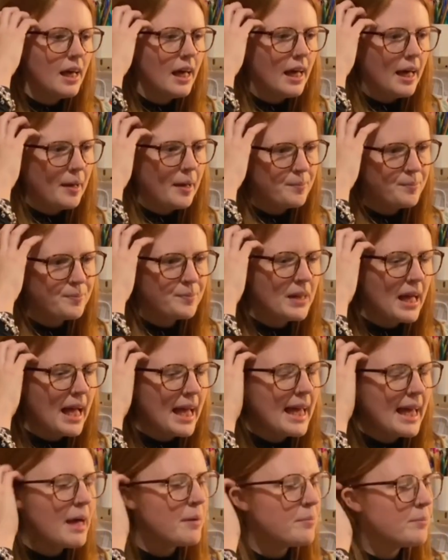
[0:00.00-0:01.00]
I
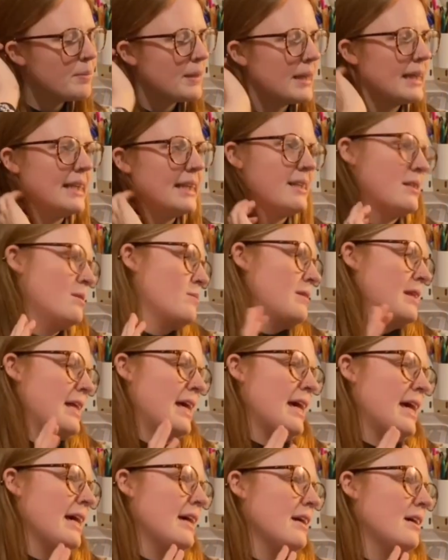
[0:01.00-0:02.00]
am pleased with
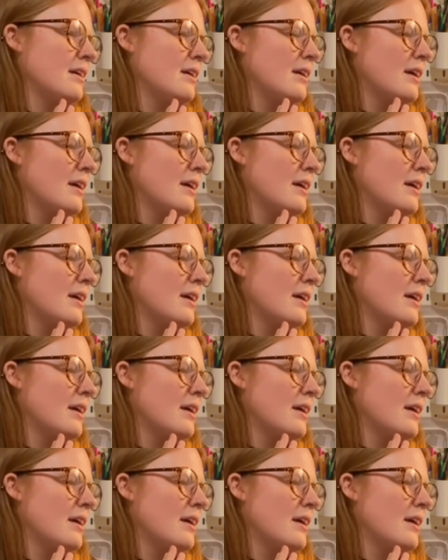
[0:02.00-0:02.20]
it.